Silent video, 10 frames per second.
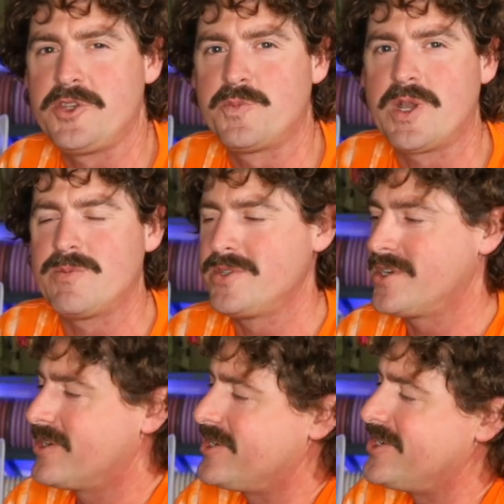you probably
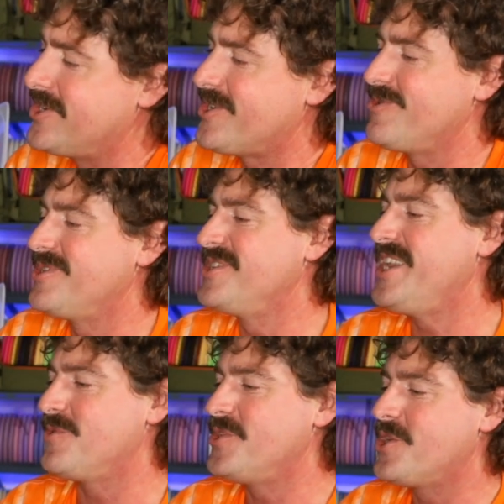already now
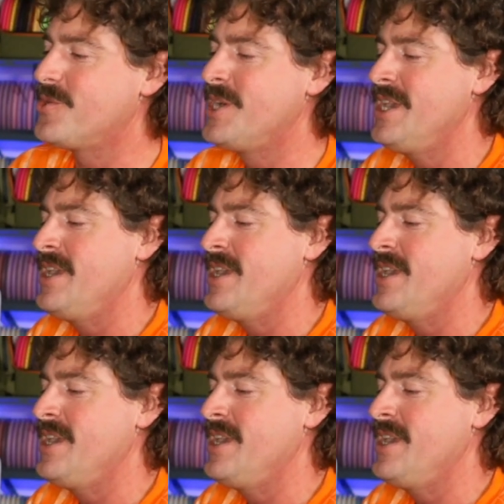know